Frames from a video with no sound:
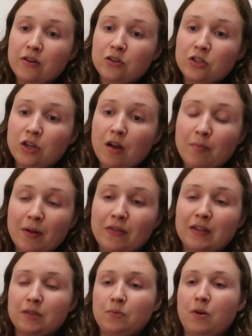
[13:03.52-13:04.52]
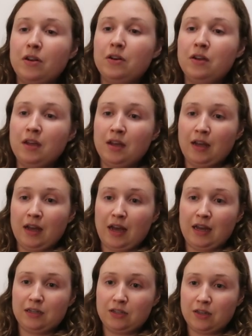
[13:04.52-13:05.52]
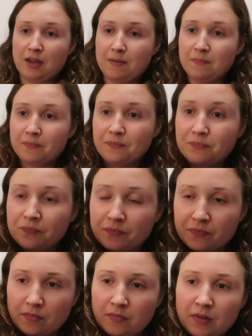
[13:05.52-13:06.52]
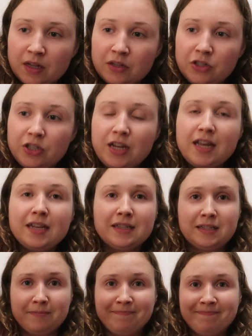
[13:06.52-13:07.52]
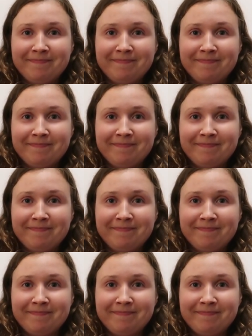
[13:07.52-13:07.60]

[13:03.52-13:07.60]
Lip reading: good job on this one. And cheers.